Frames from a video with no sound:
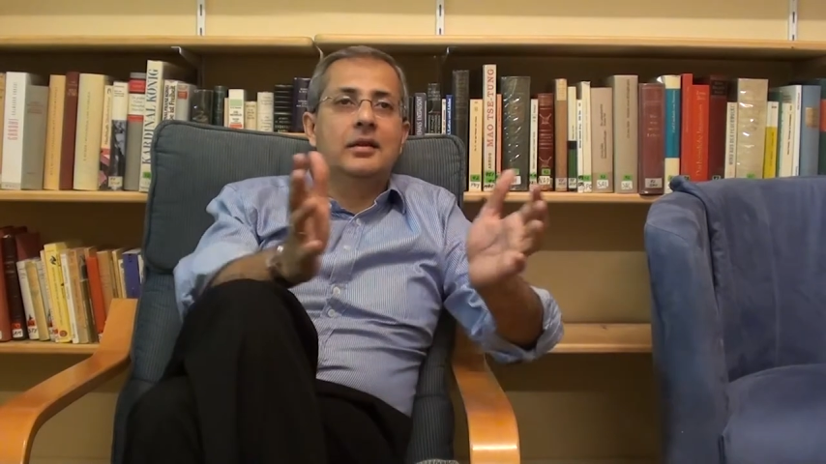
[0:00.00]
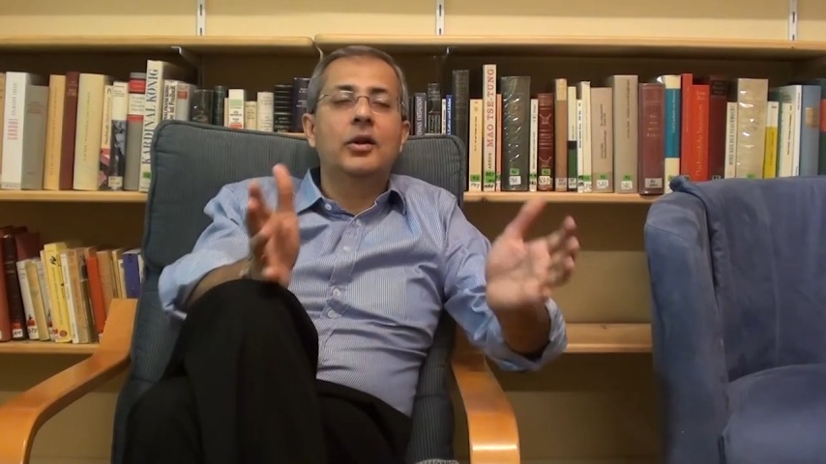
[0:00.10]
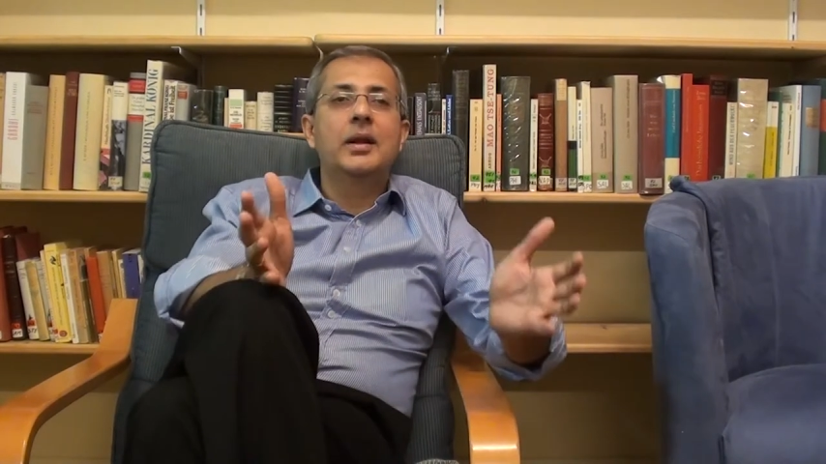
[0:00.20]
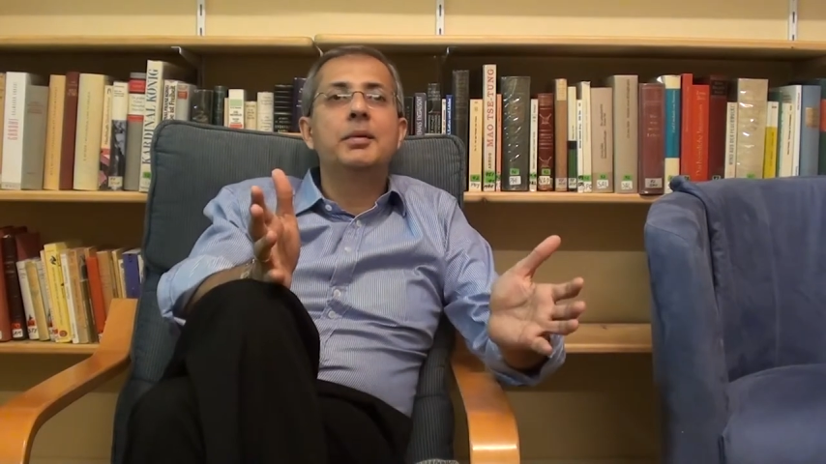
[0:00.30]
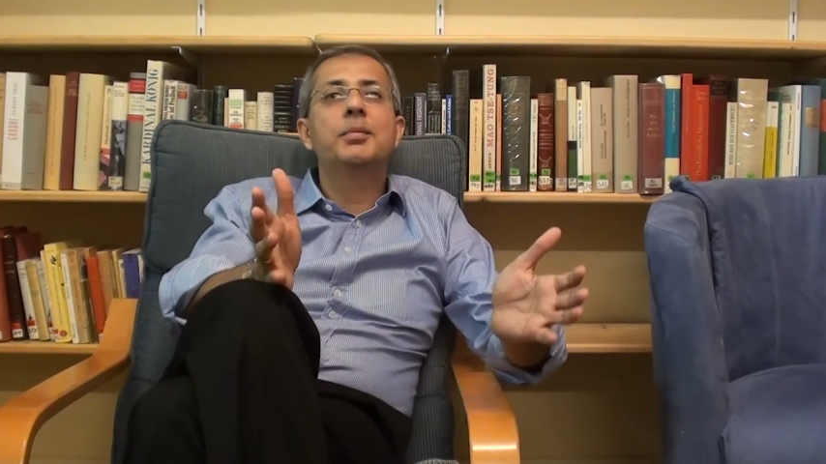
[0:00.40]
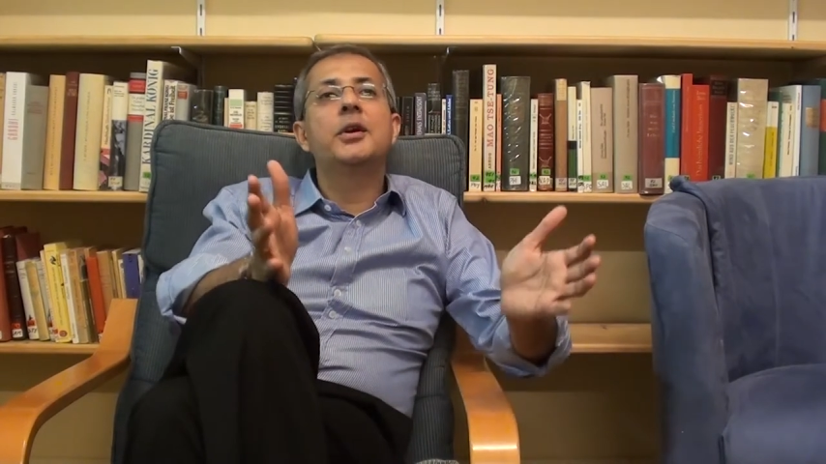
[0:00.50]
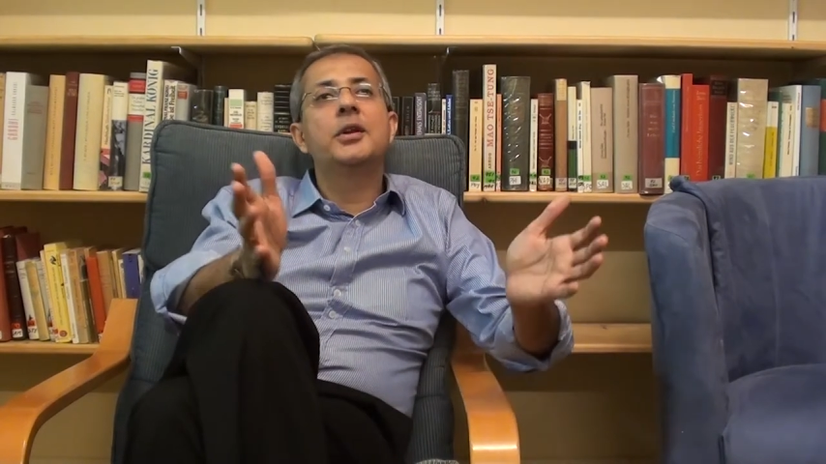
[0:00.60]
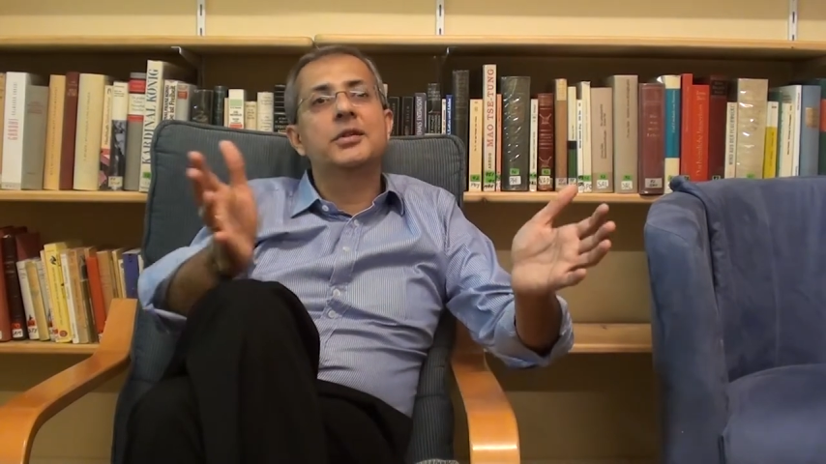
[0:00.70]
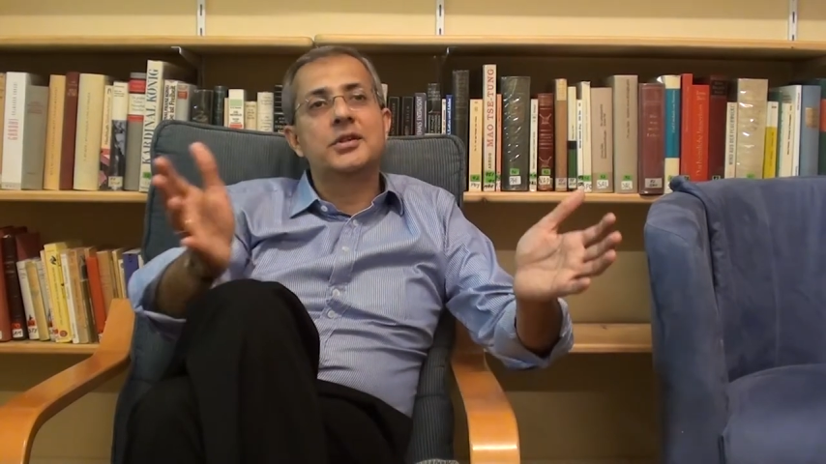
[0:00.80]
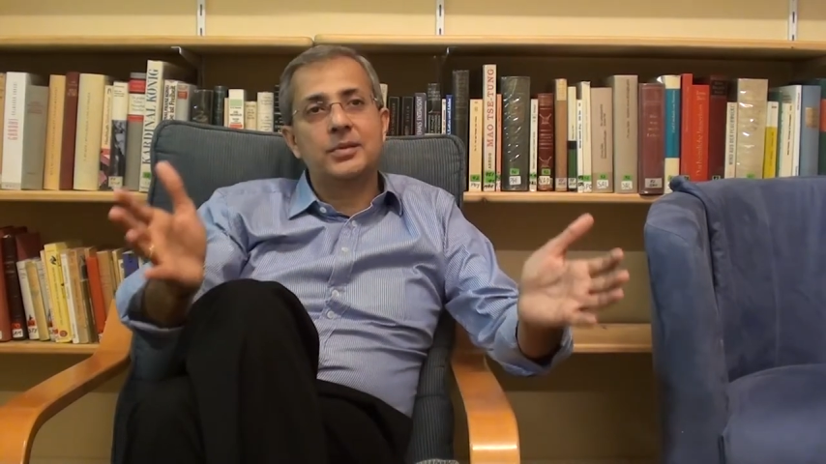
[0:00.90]
Or let me put it to
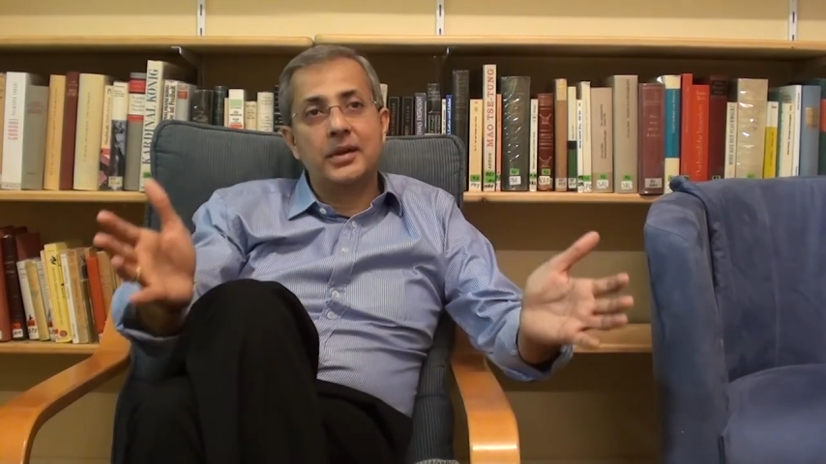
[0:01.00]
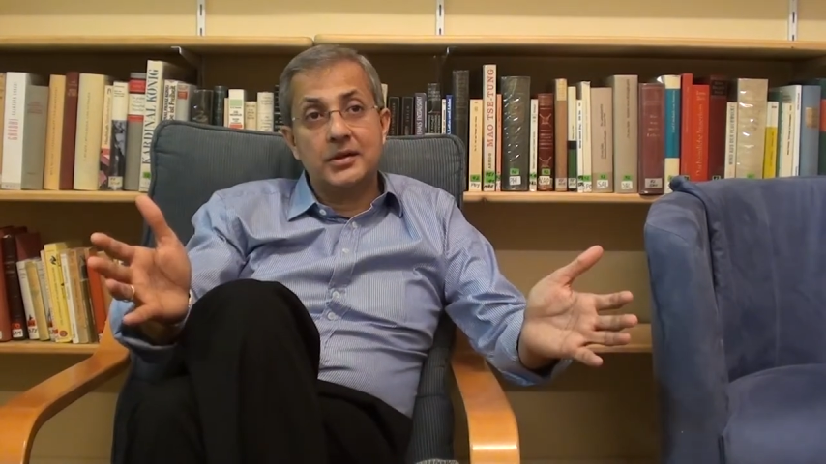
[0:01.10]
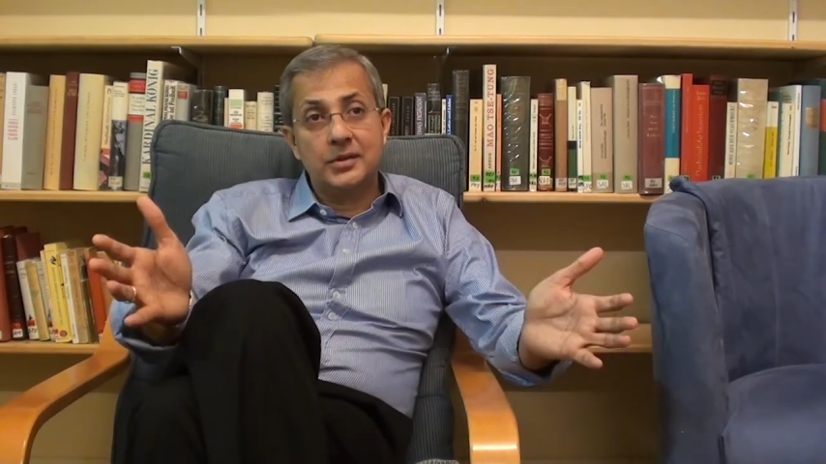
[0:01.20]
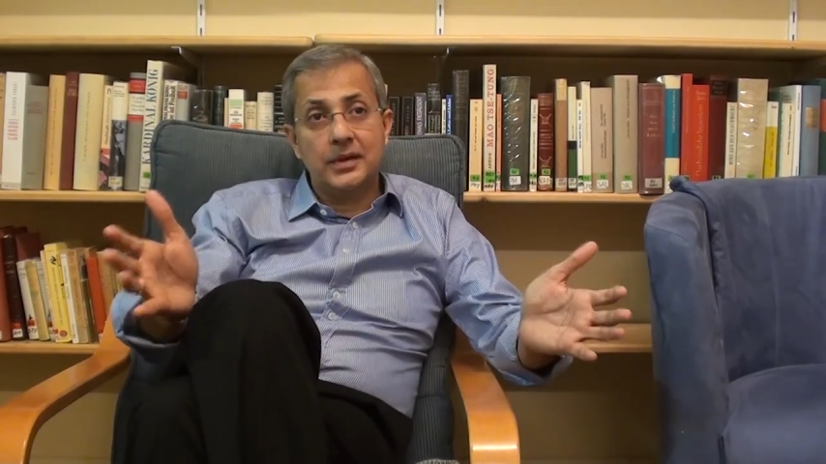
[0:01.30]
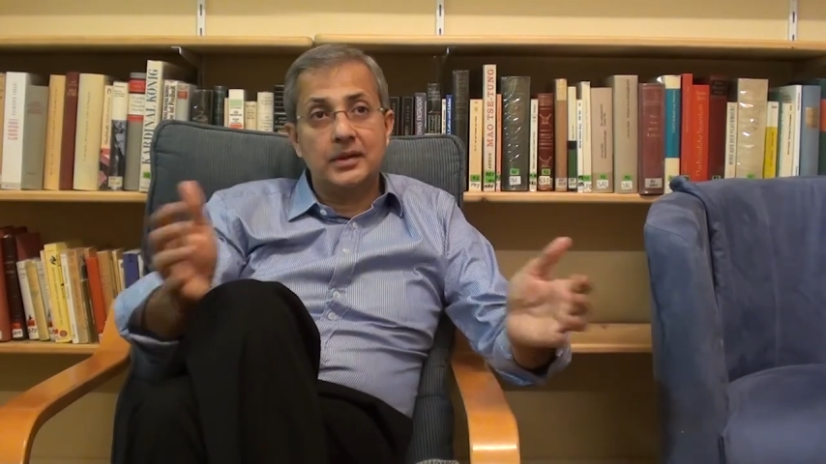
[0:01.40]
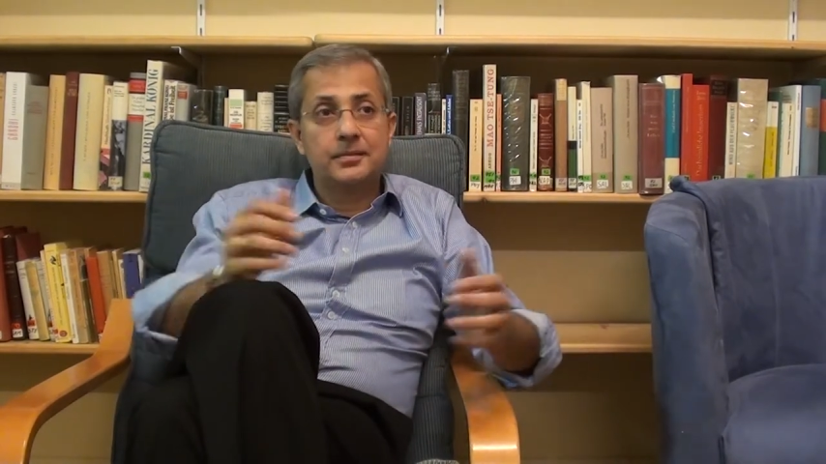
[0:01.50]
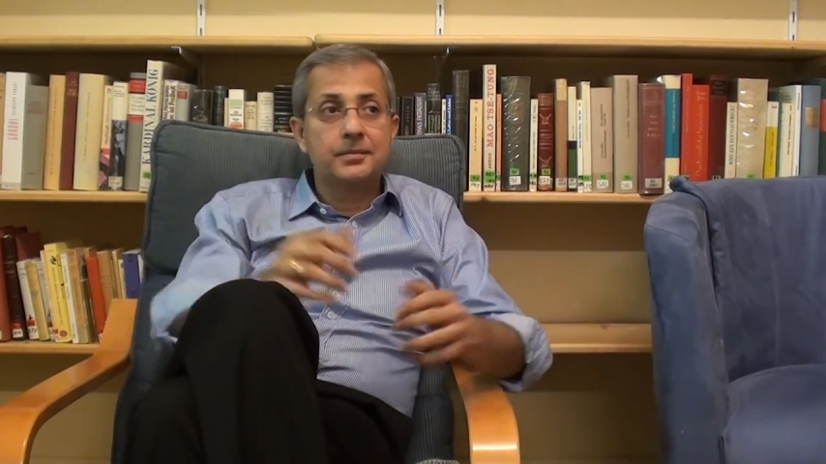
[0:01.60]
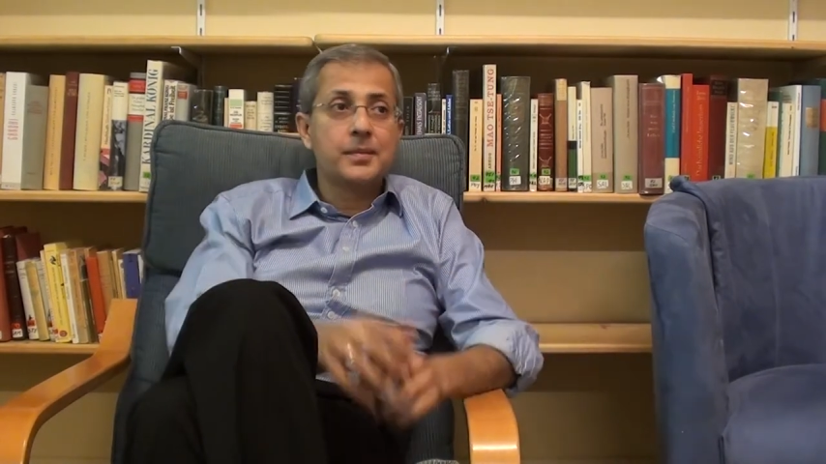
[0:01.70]
you this way as well.